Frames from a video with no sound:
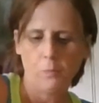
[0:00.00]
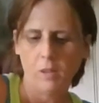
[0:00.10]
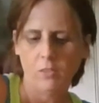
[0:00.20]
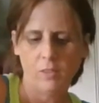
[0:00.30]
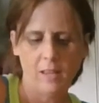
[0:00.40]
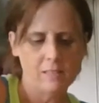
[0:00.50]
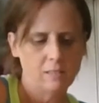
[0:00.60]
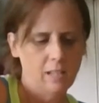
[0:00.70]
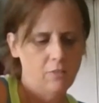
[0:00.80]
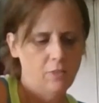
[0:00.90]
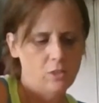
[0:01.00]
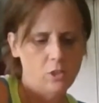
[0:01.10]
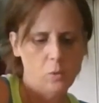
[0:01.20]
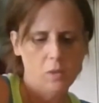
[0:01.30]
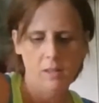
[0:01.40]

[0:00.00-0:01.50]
So that's a lot of fun to do with